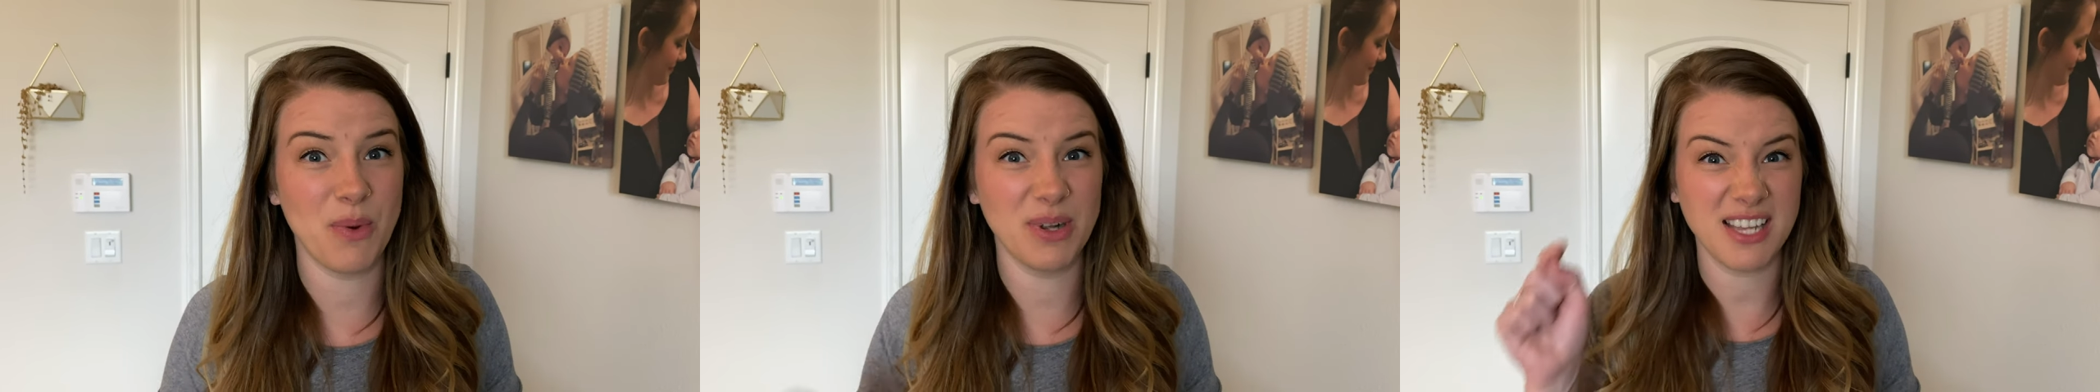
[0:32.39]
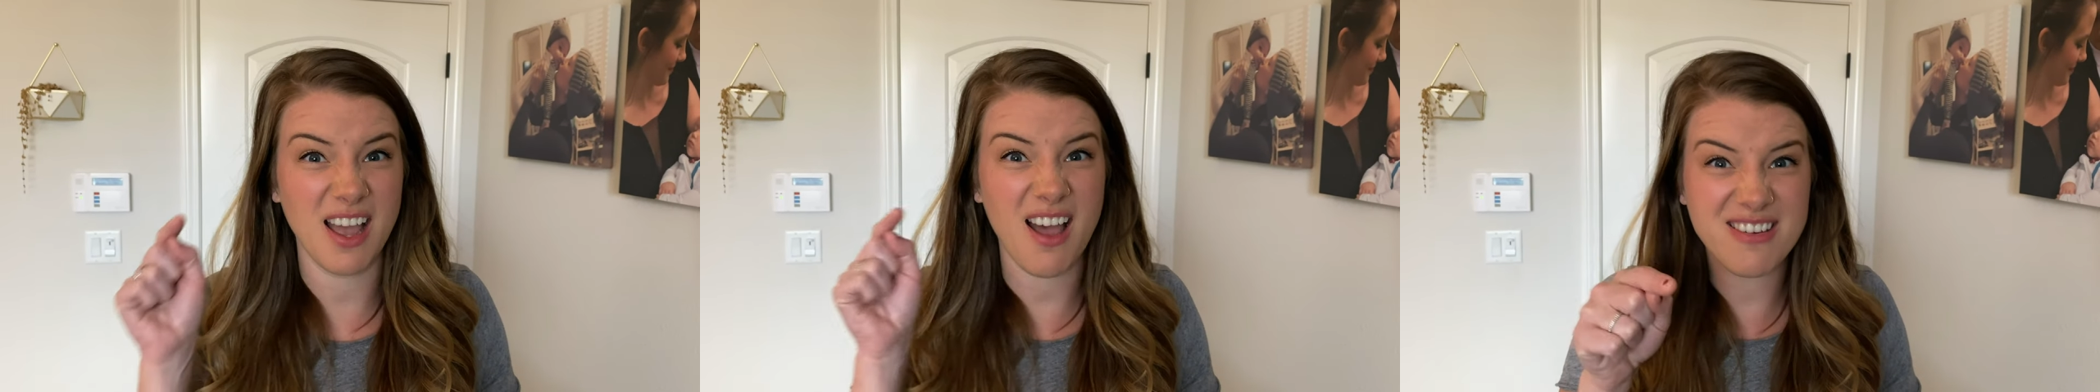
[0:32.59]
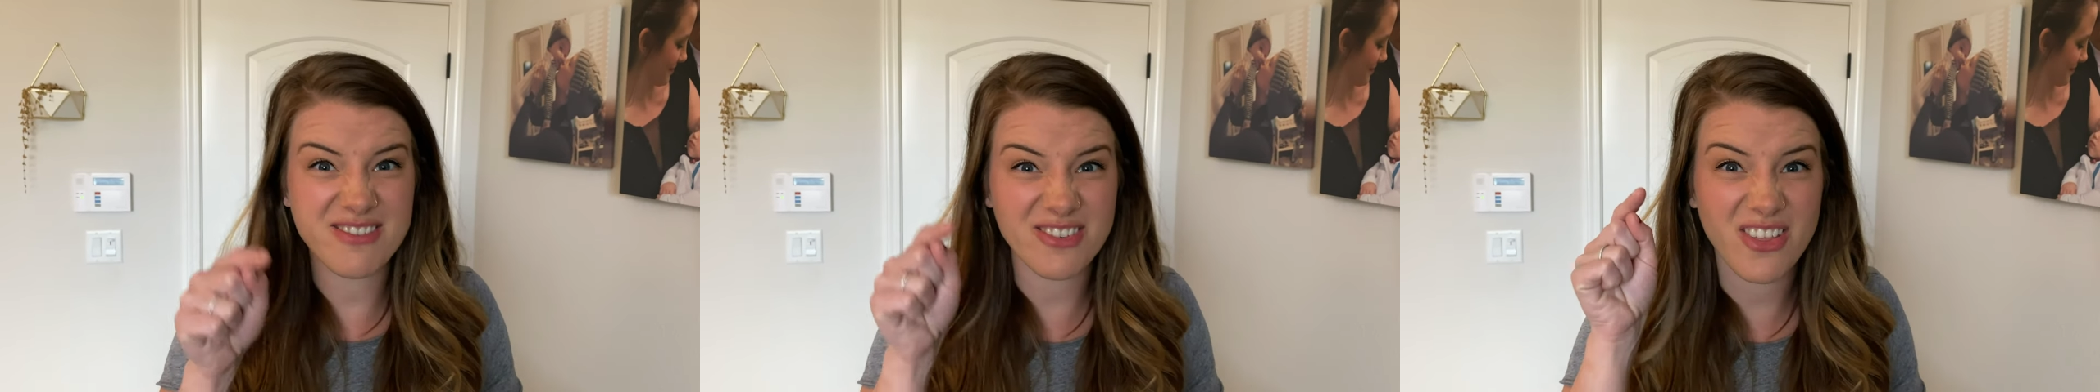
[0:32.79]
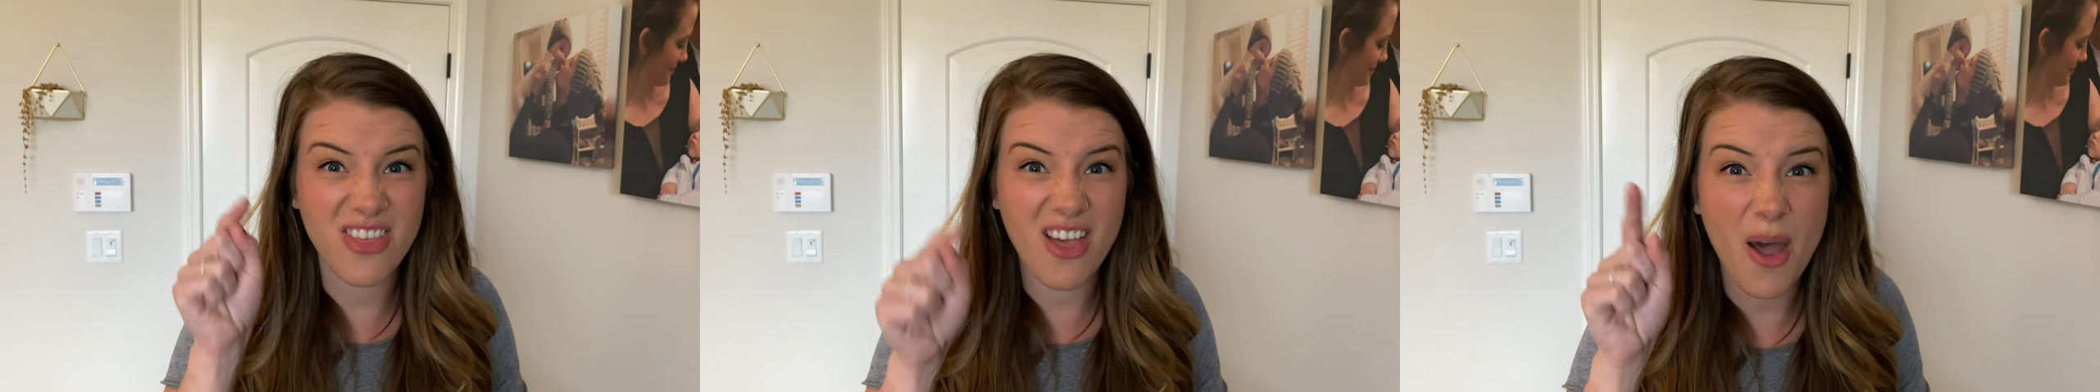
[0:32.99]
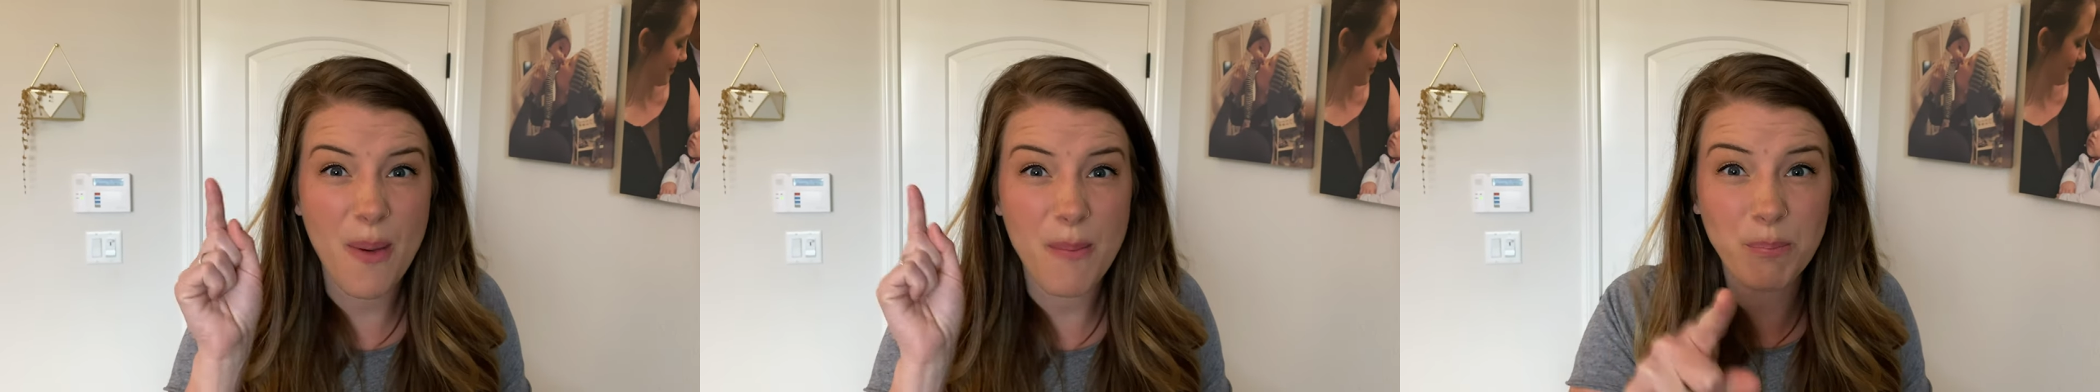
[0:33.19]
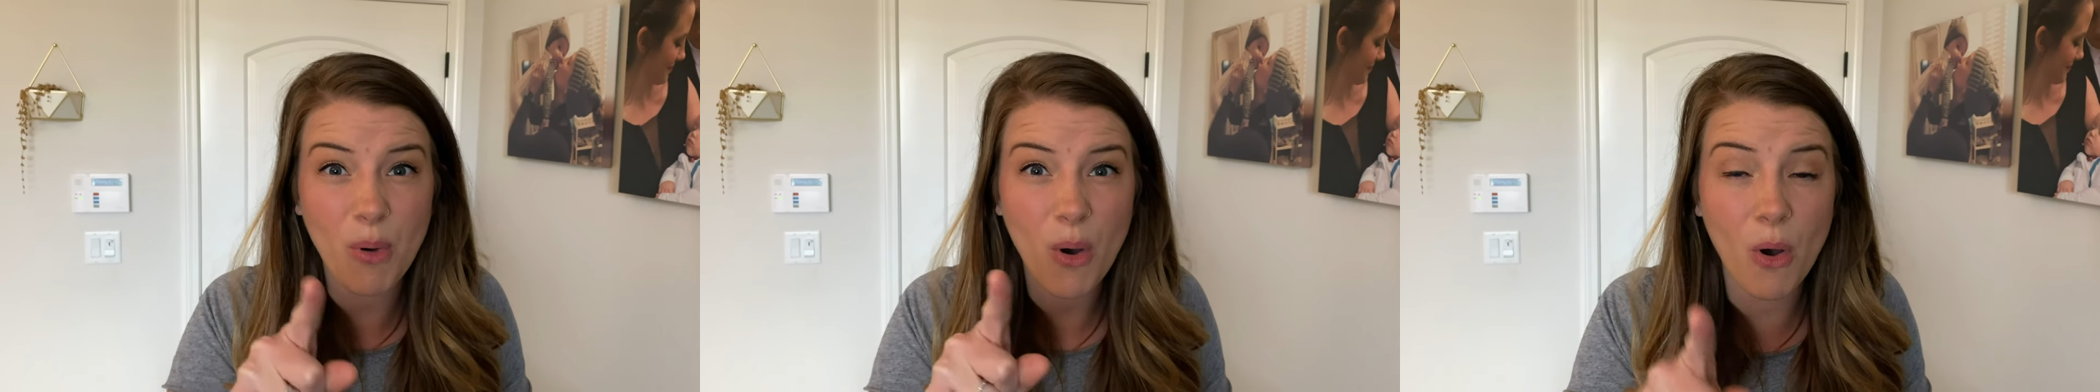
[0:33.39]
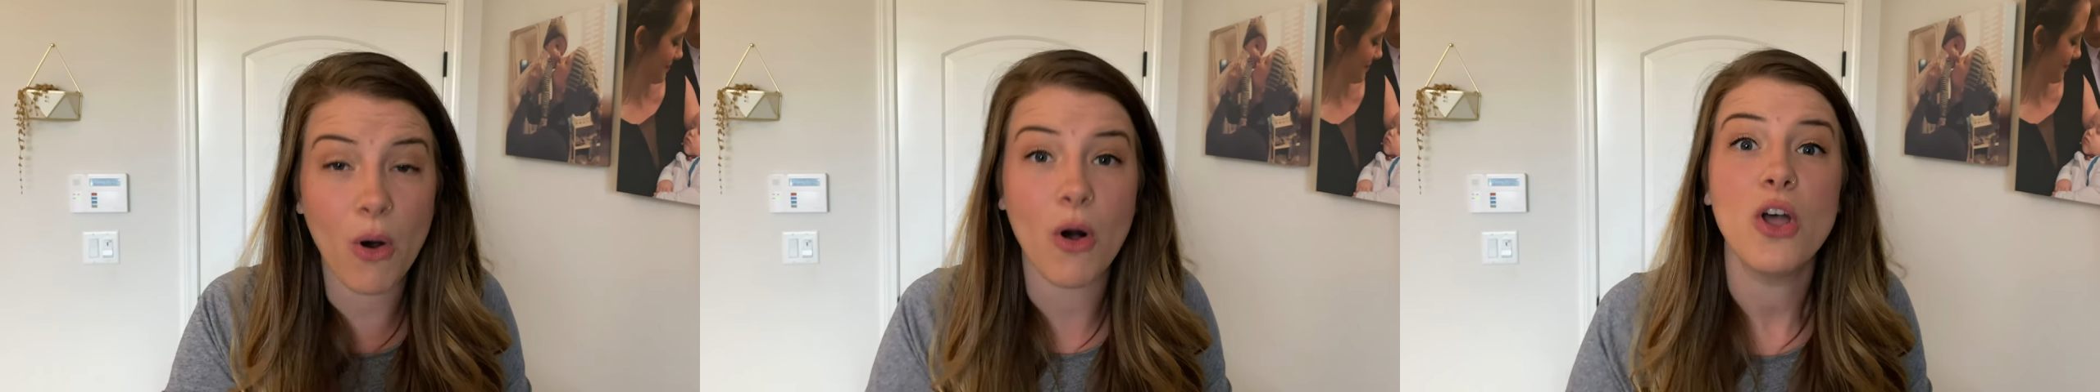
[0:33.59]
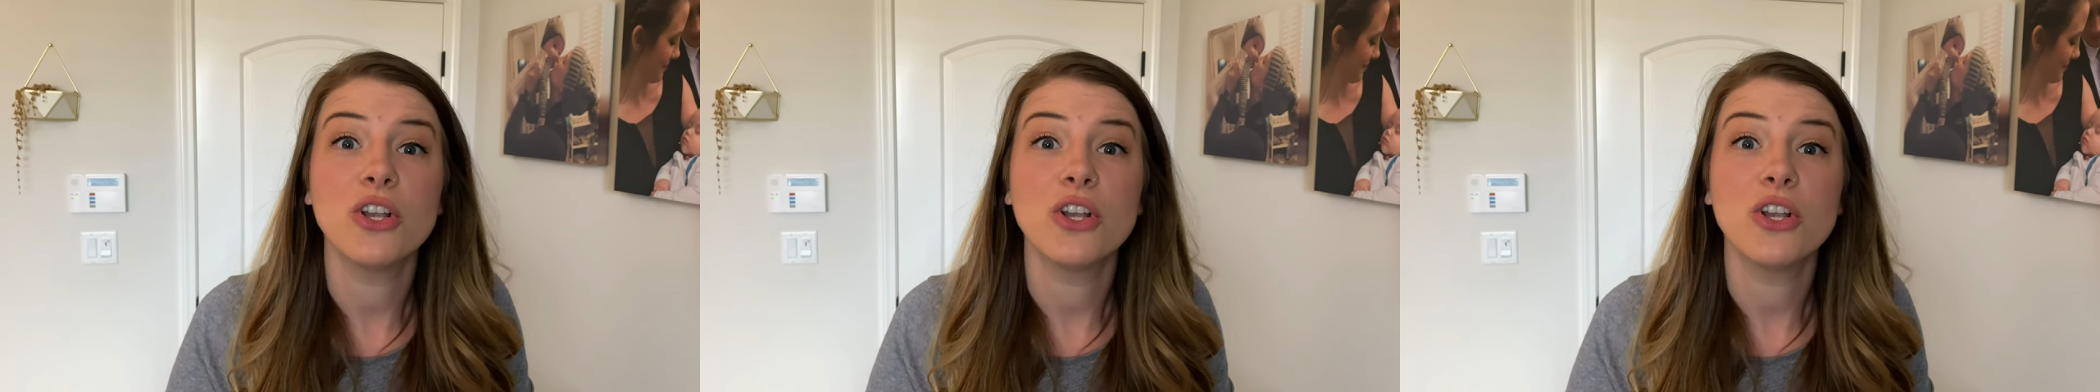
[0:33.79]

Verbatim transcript: what's under the bowl.